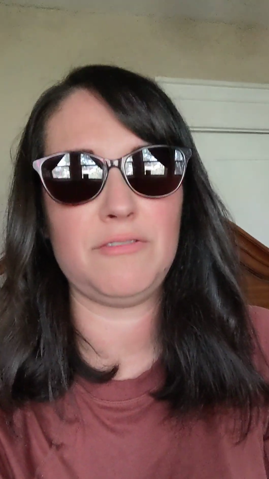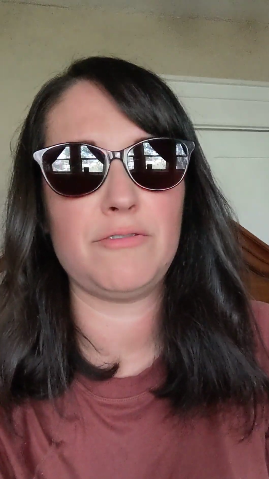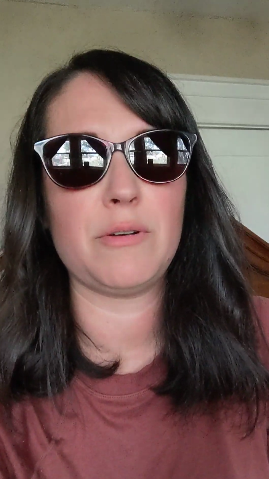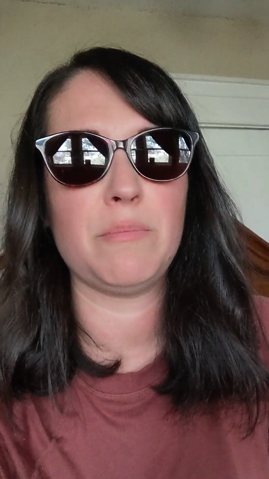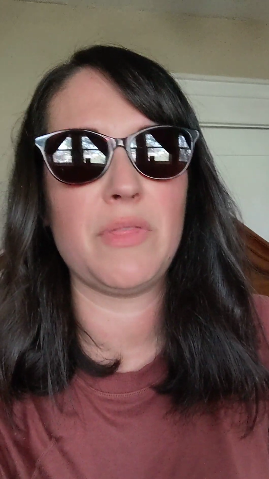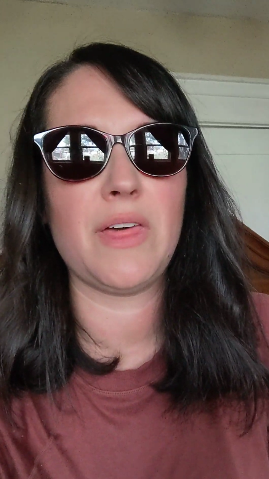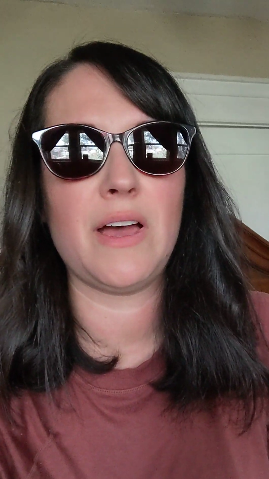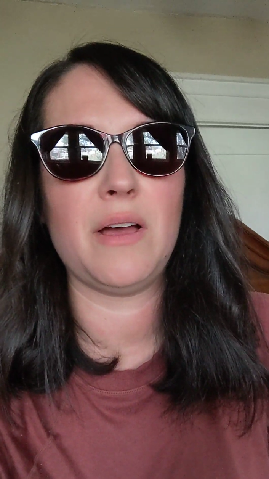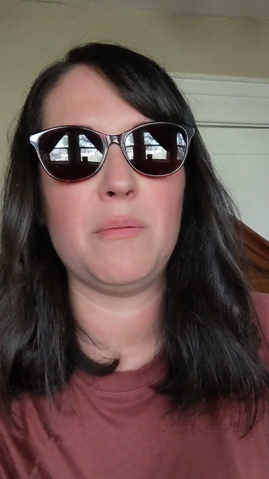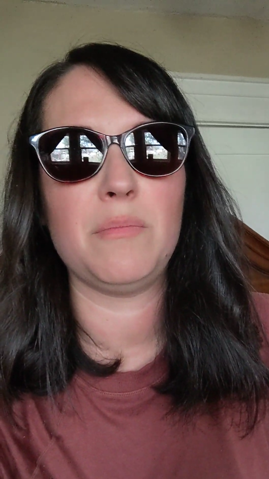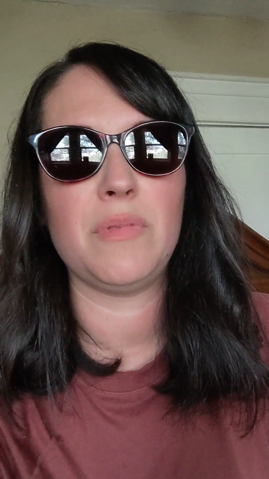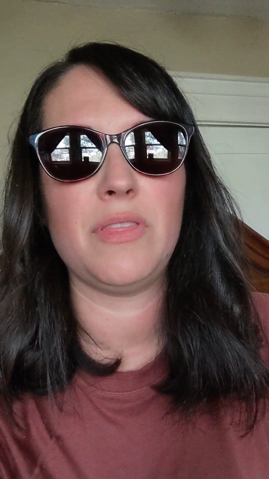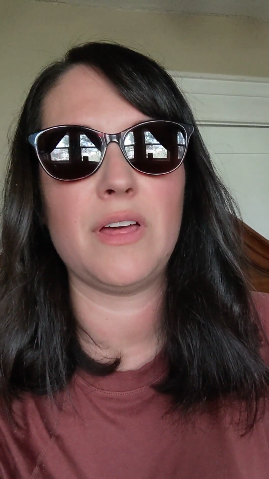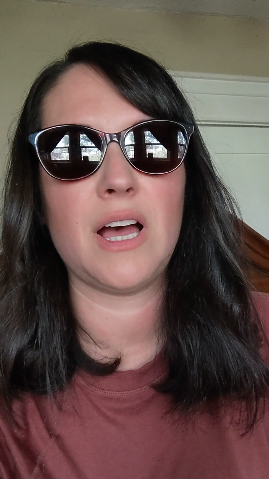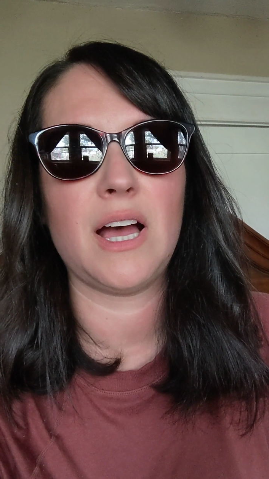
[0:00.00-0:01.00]
from
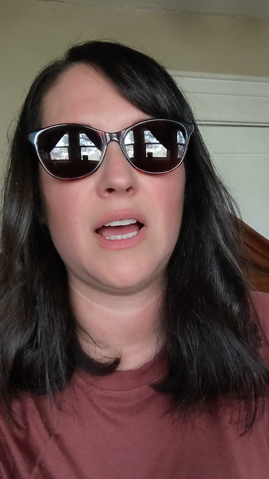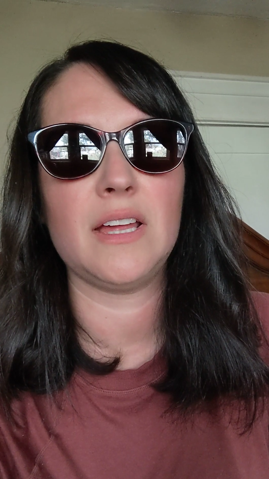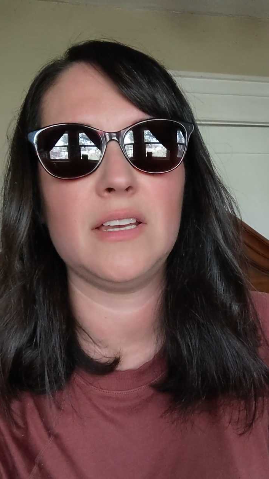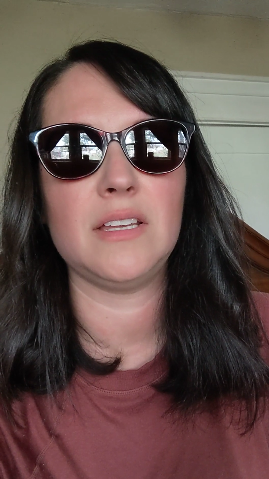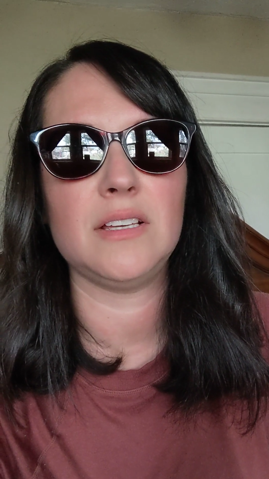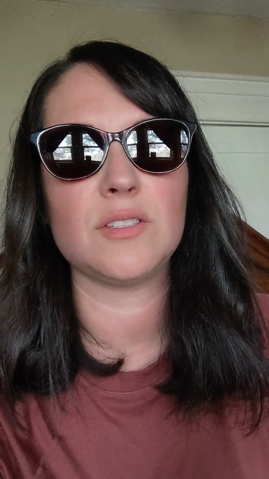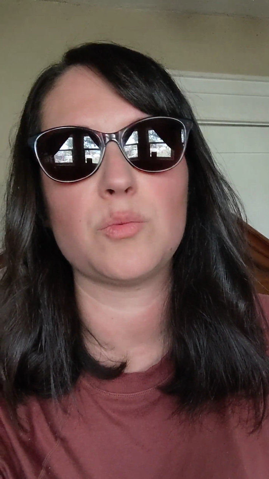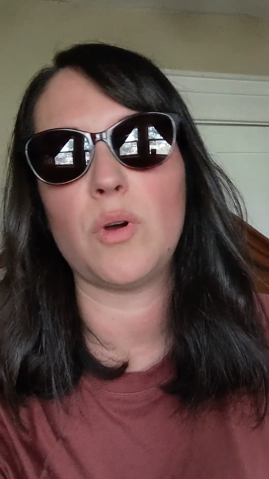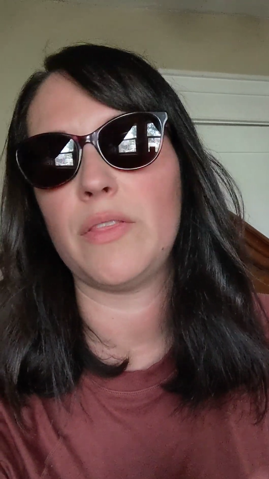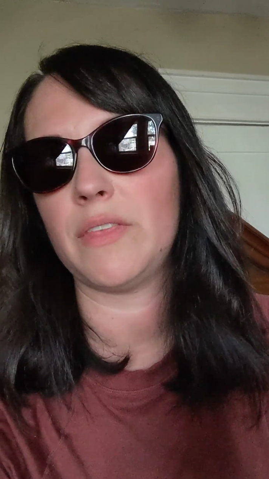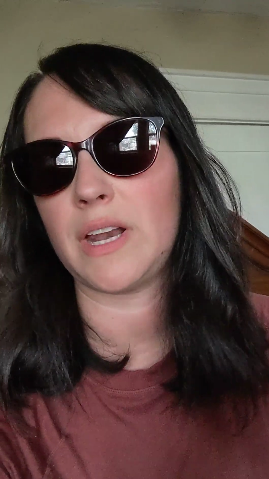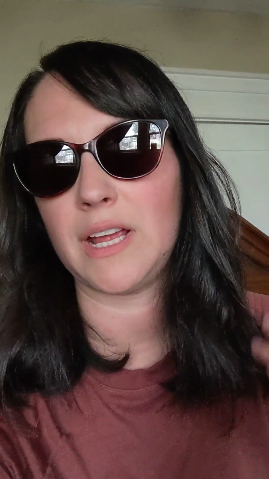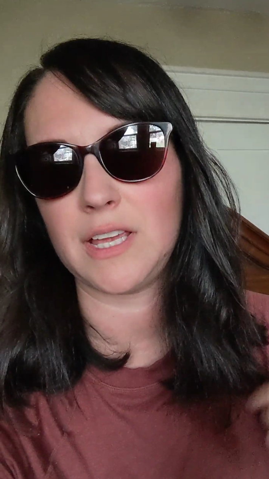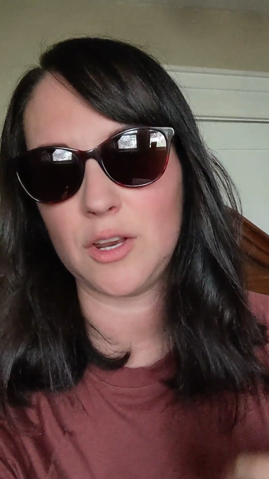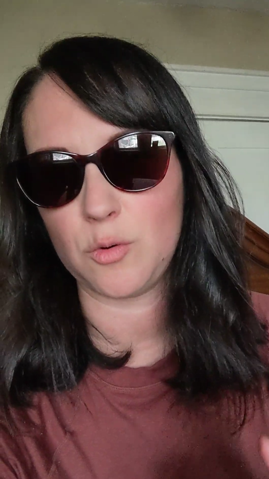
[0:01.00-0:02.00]
them that is one
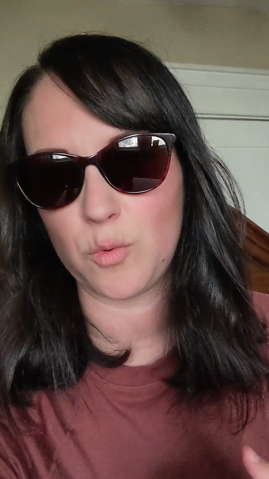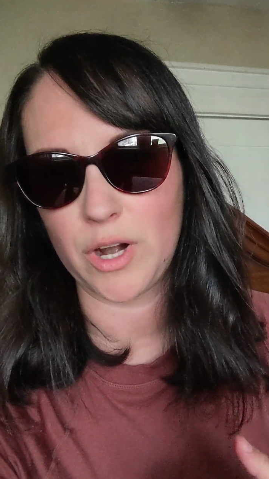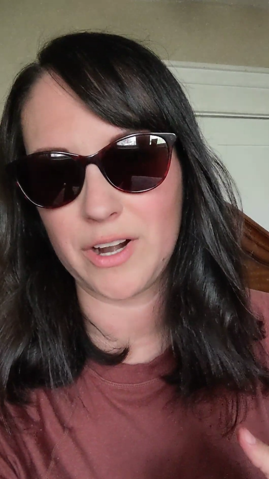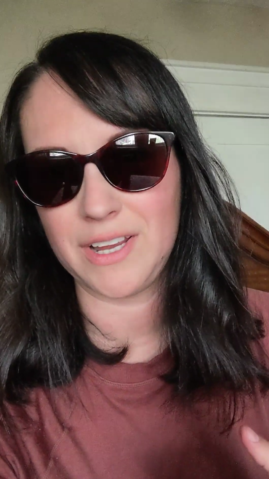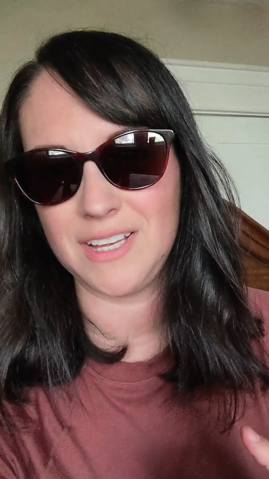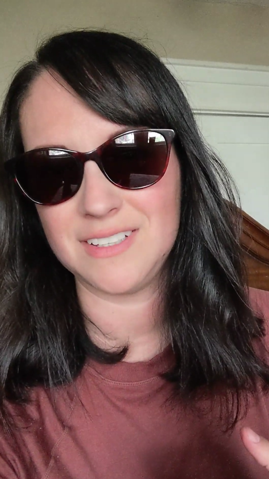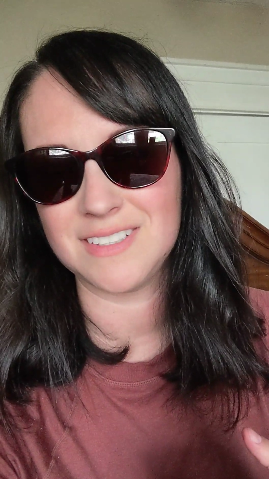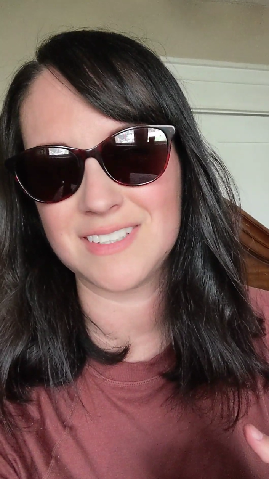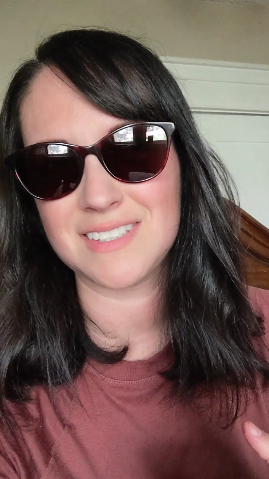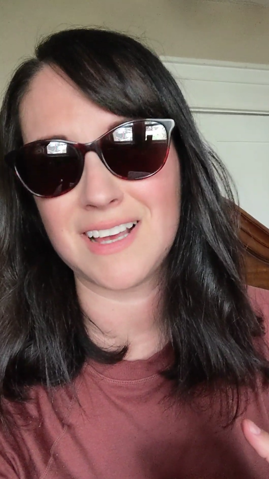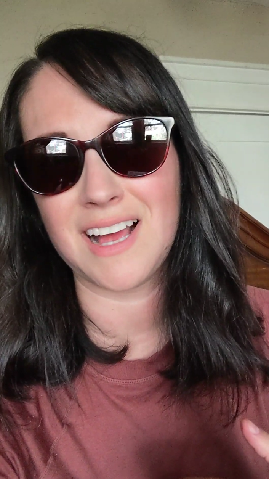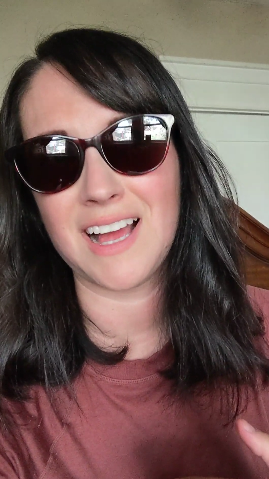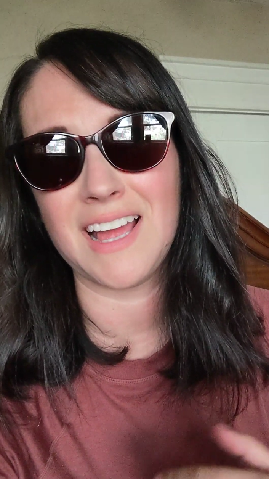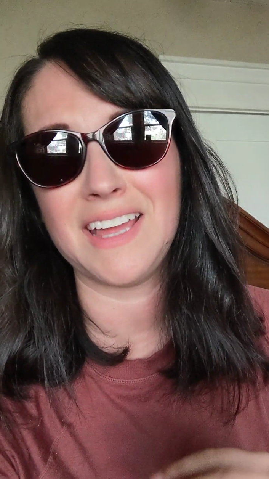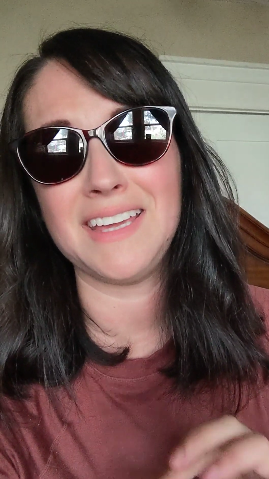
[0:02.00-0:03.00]
that I can wear
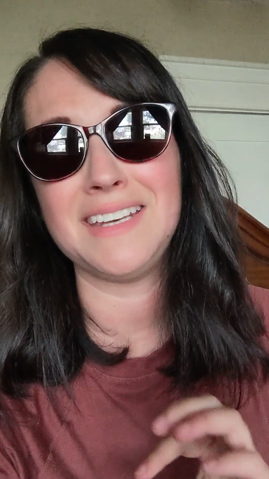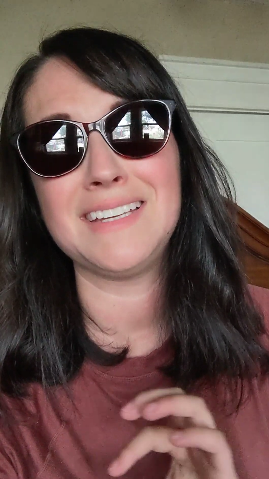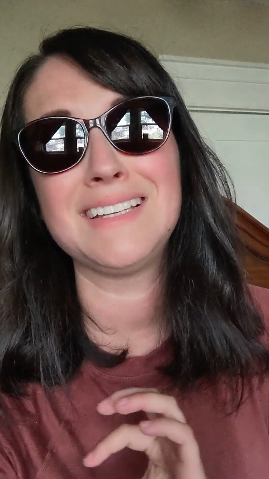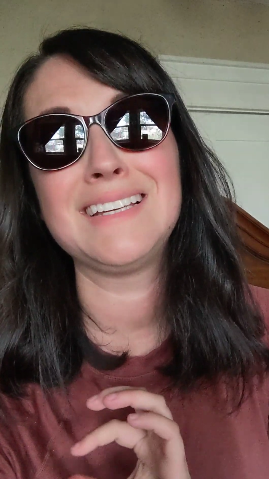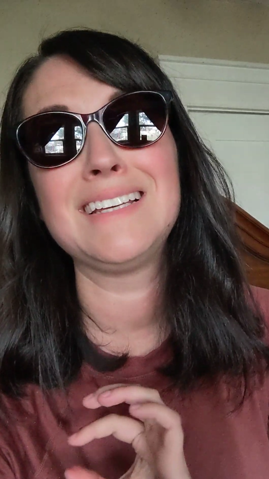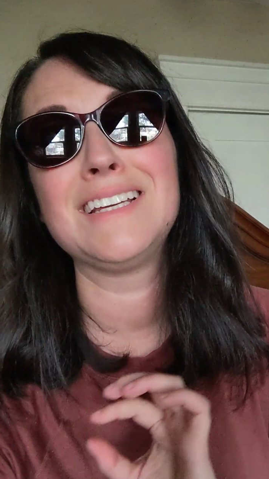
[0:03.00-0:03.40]
inside.